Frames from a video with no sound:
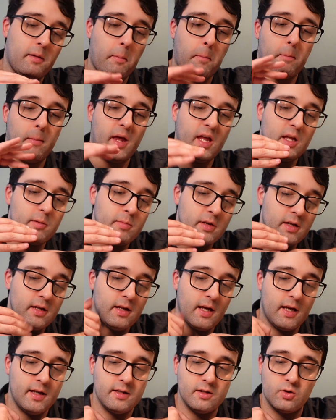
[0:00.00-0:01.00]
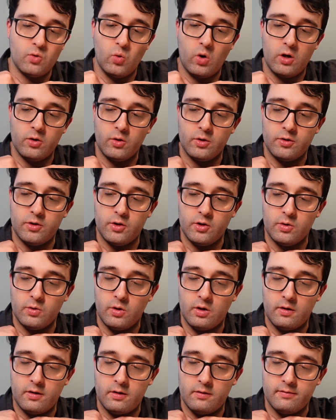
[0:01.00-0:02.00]
maybe a squad or two
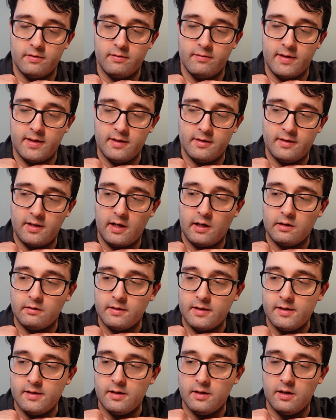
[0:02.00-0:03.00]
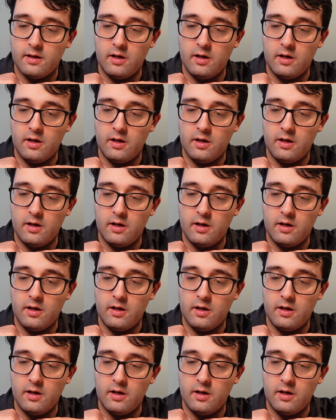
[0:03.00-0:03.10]
of the Venatari.